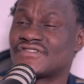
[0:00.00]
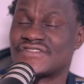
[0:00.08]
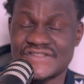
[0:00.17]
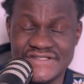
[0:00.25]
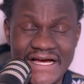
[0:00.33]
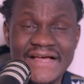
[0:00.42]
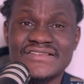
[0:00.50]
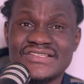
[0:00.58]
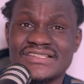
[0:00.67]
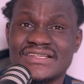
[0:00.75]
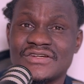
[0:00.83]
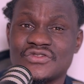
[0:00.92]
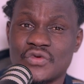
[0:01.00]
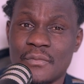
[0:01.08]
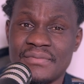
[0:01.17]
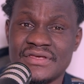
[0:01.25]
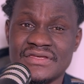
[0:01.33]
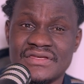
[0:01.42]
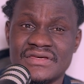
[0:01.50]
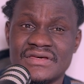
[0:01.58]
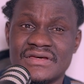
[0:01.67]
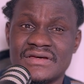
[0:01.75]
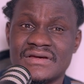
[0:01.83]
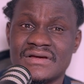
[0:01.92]
chance to be
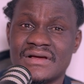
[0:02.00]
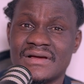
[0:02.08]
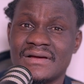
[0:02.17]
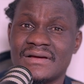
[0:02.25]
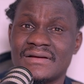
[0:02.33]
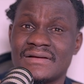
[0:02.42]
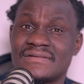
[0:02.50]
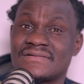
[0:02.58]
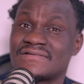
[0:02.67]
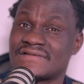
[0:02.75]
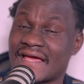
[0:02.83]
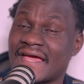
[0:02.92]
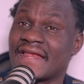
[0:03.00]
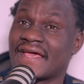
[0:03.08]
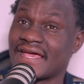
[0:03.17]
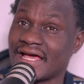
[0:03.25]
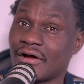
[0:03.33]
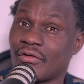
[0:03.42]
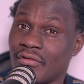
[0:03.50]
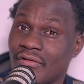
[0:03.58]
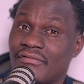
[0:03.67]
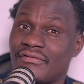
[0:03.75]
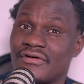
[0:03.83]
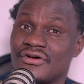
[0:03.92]
taken care
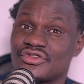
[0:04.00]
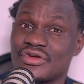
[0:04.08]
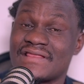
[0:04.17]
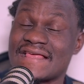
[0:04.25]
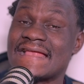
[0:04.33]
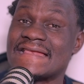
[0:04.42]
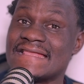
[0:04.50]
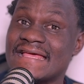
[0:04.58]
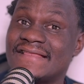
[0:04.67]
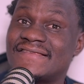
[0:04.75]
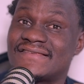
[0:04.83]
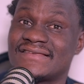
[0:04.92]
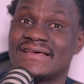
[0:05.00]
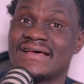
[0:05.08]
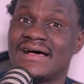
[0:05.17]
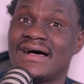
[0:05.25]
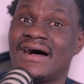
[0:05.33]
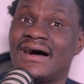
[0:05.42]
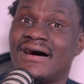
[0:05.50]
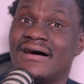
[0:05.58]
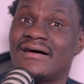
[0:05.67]
of, so their needs are